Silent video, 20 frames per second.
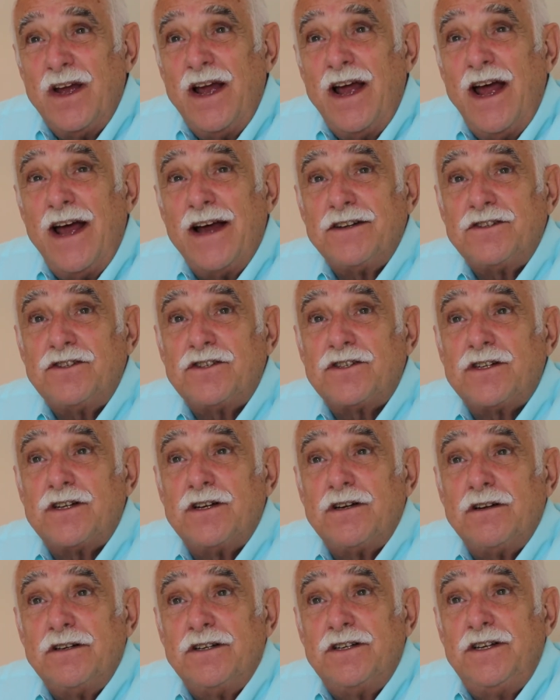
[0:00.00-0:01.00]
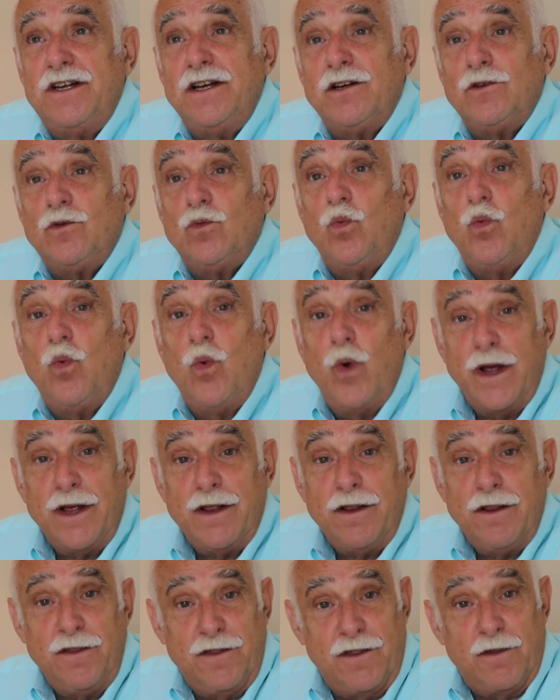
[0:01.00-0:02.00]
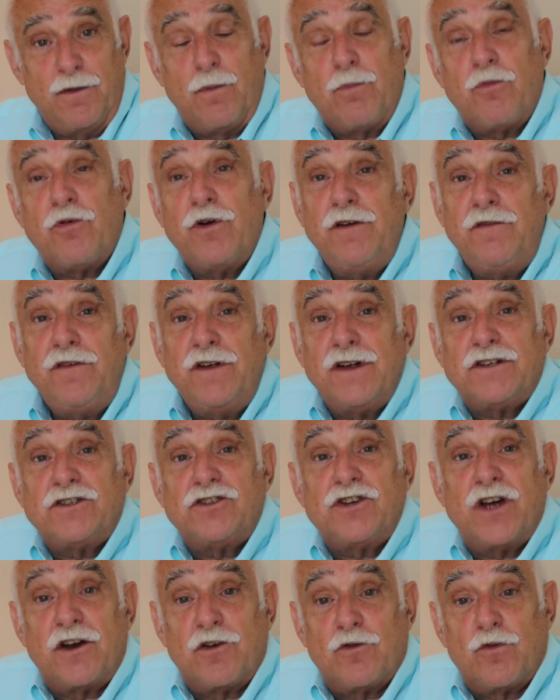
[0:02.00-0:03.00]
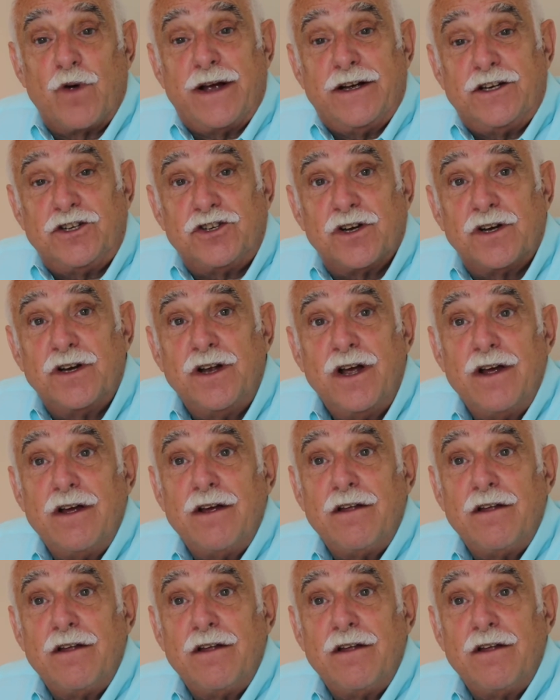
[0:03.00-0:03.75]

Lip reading: has to deal with the previous generation